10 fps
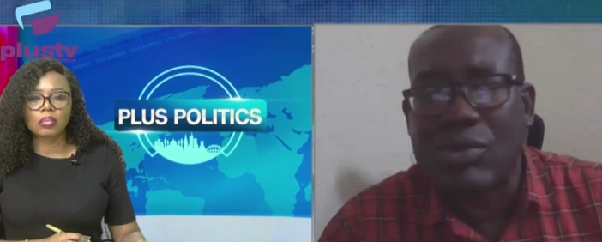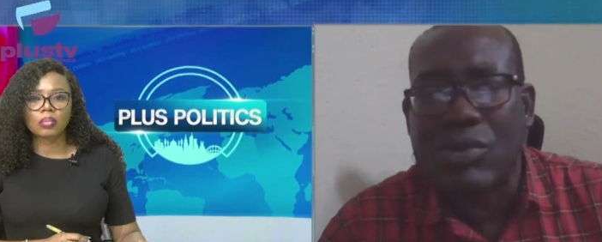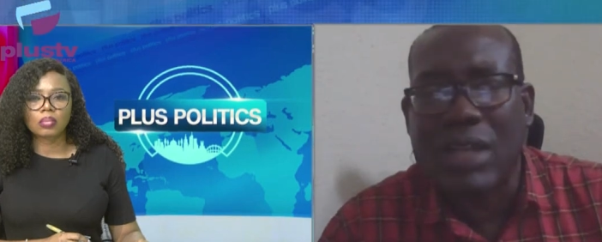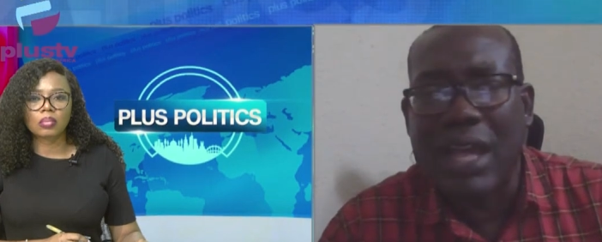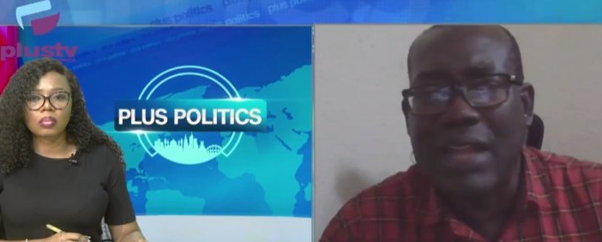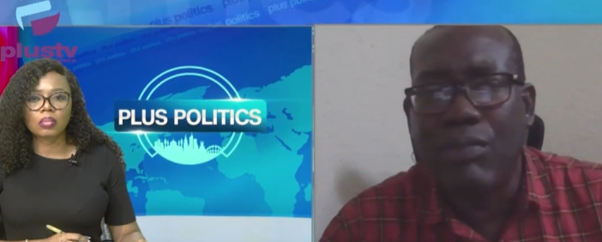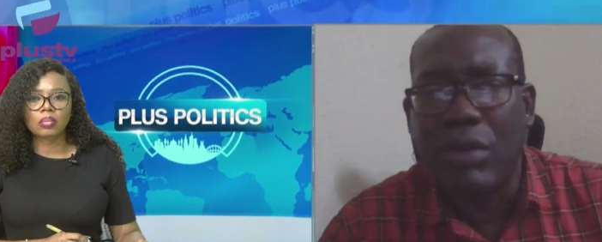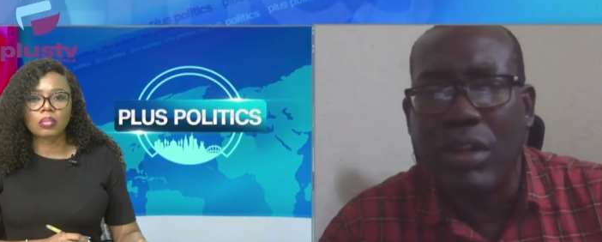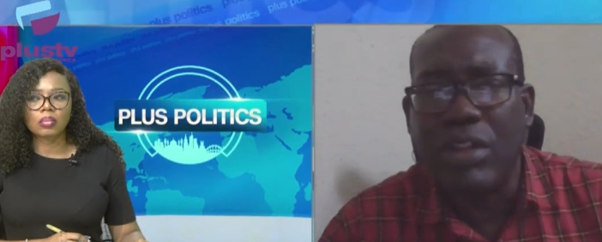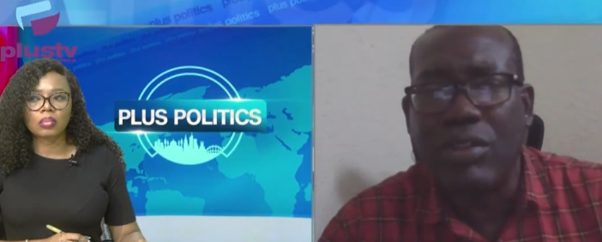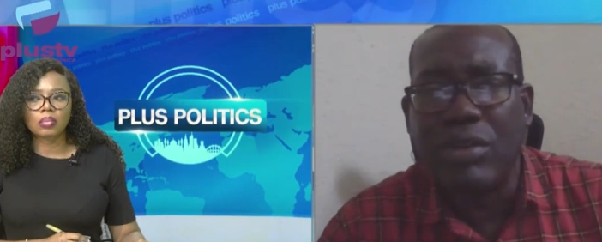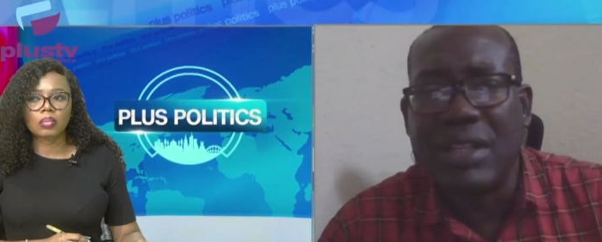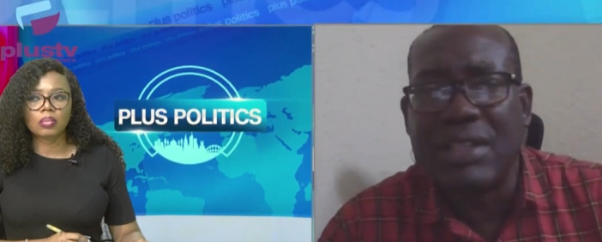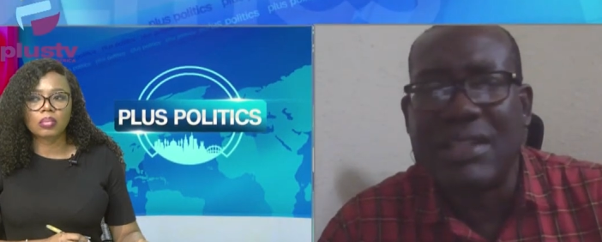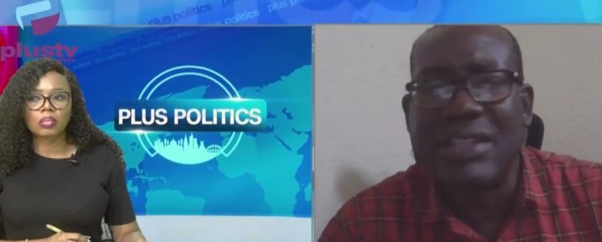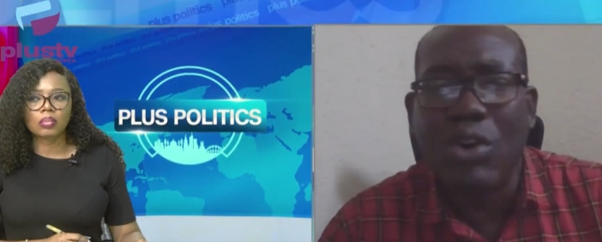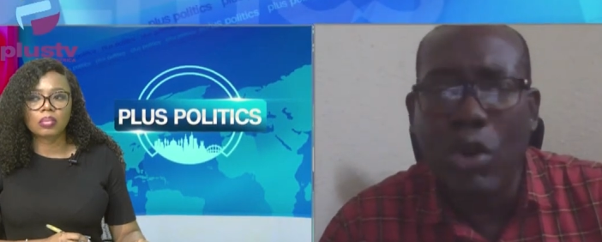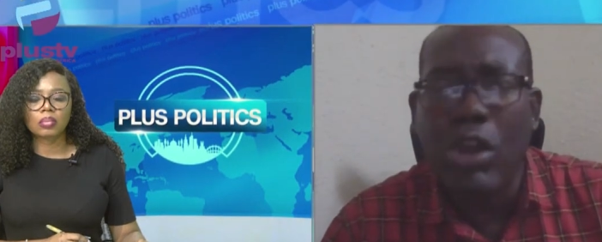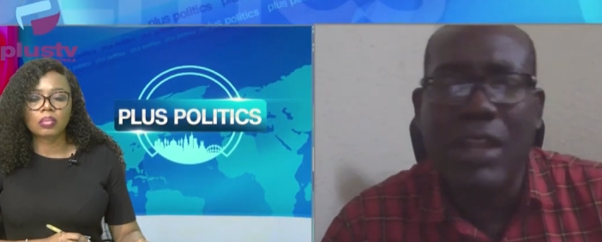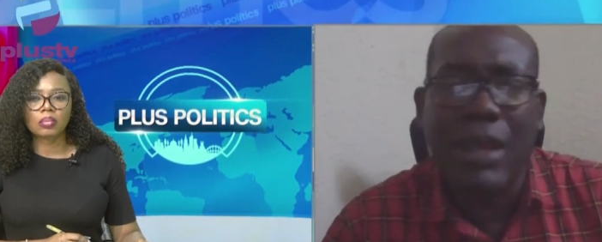Speaker 1: at the polling units, the only
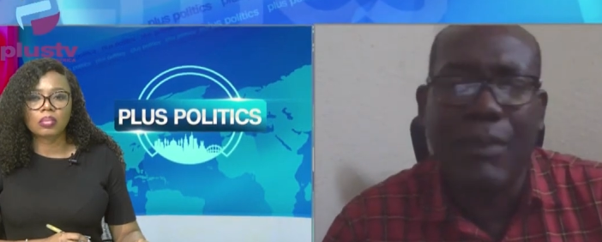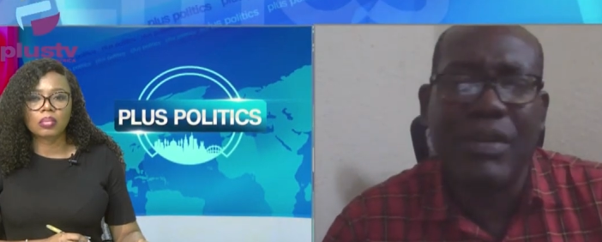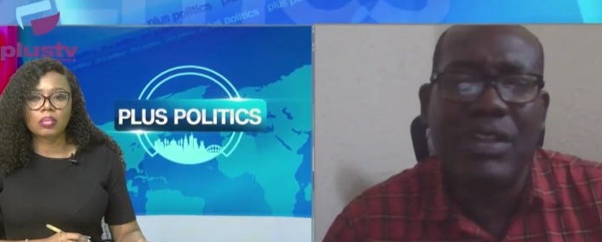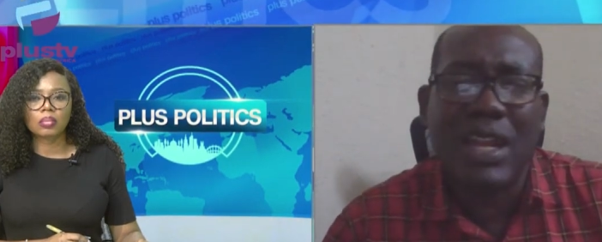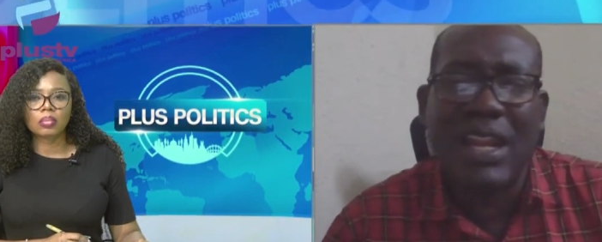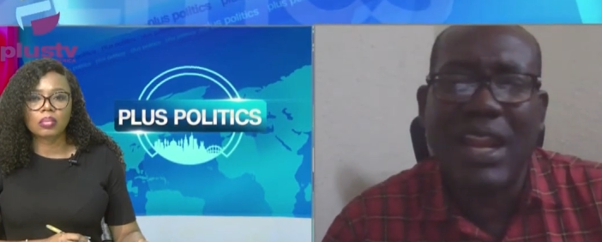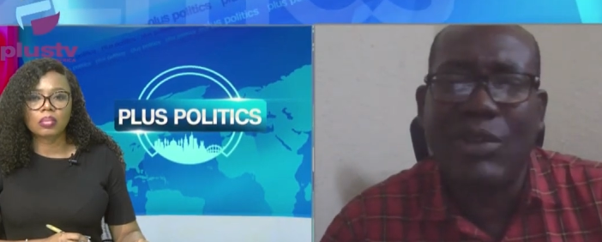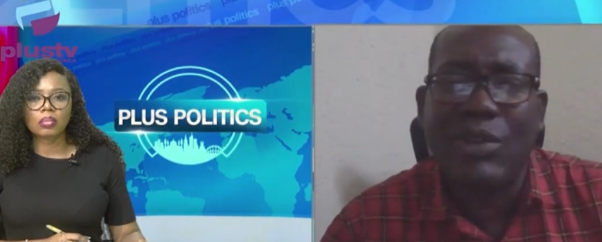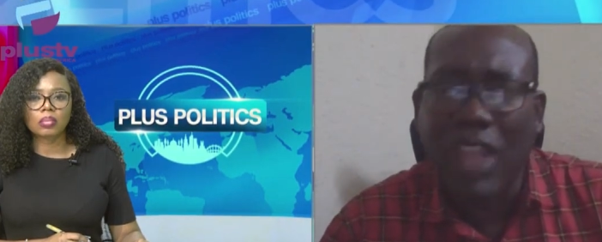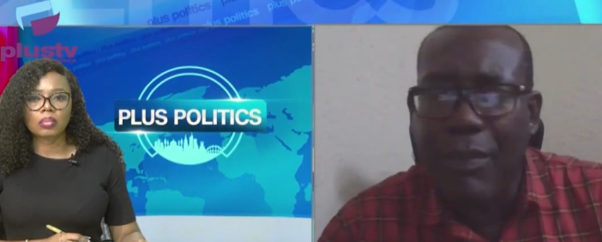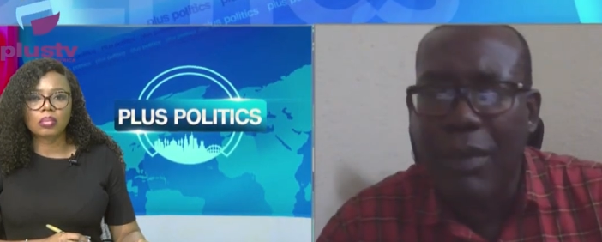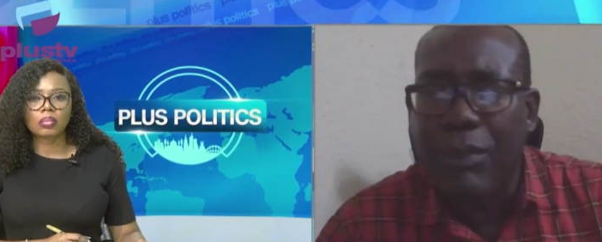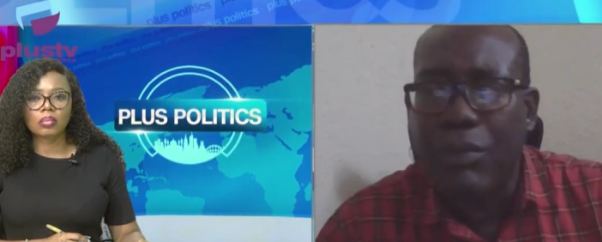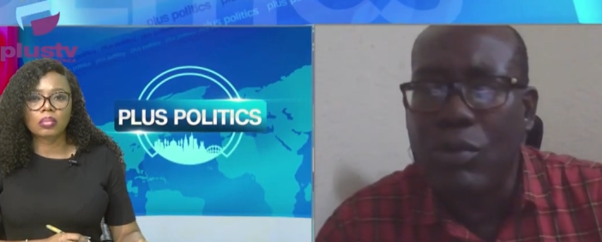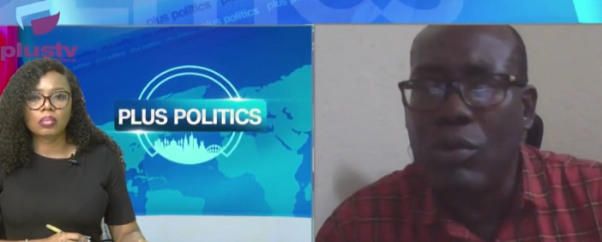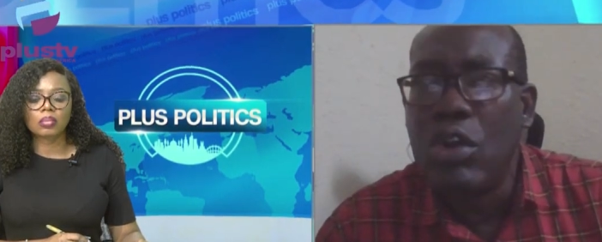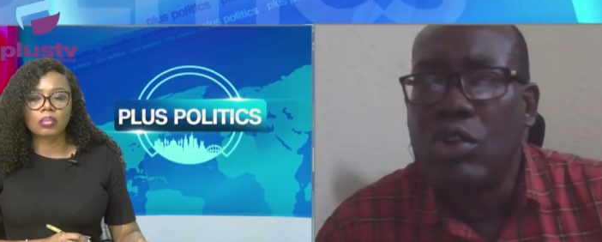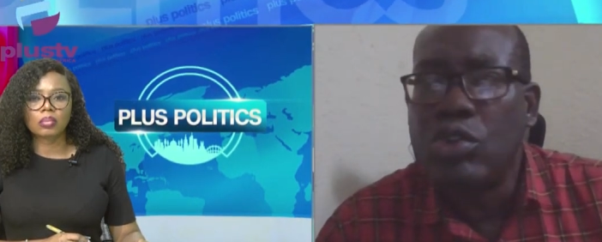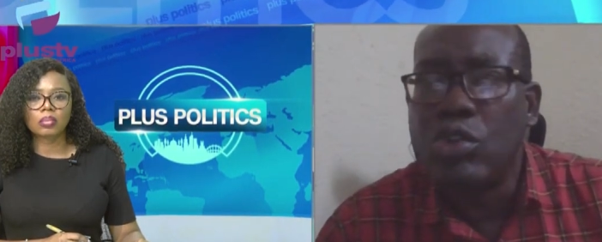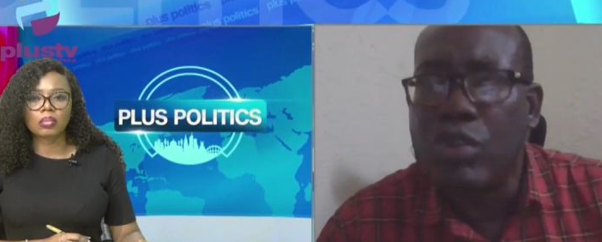other place, rather than to get people
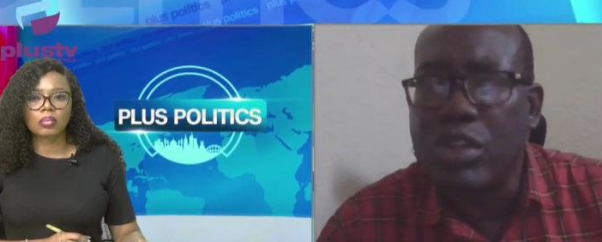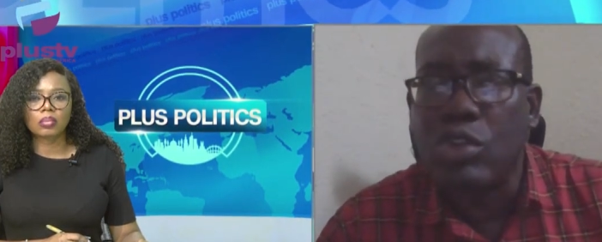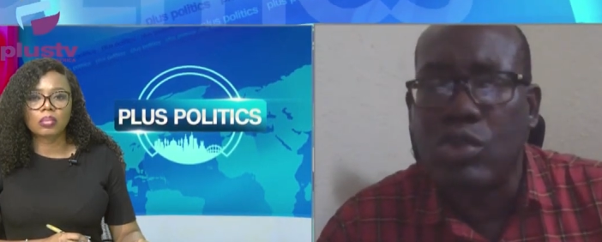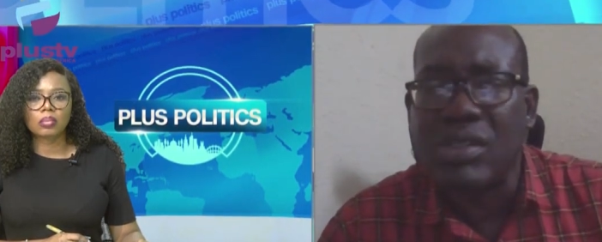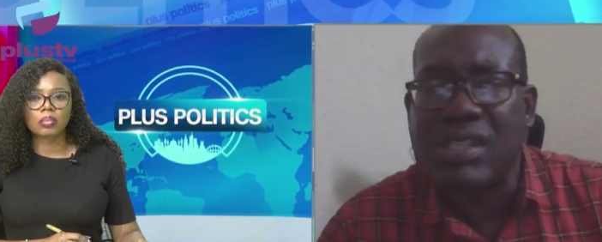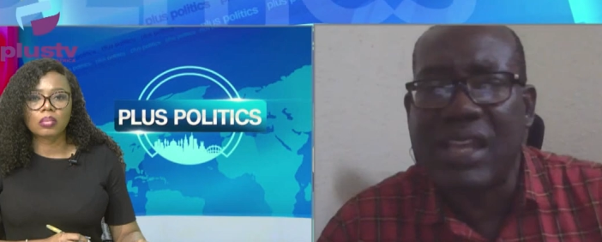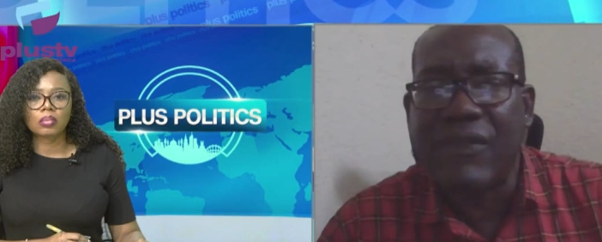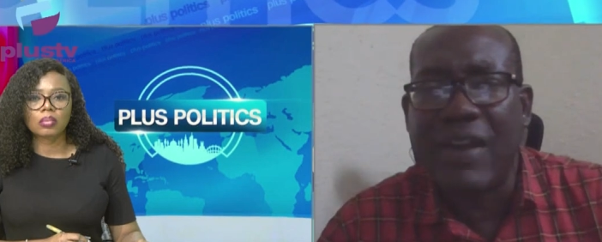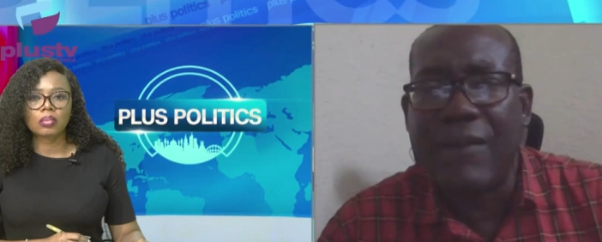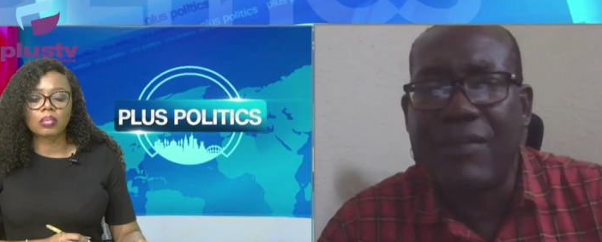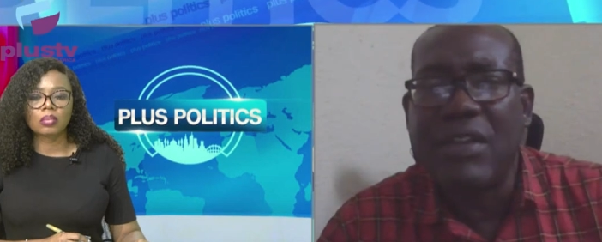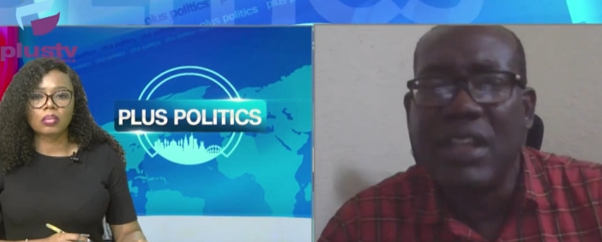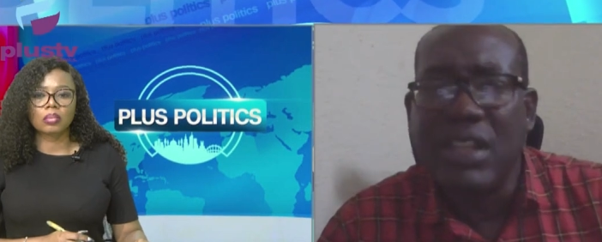to resort to self-help, is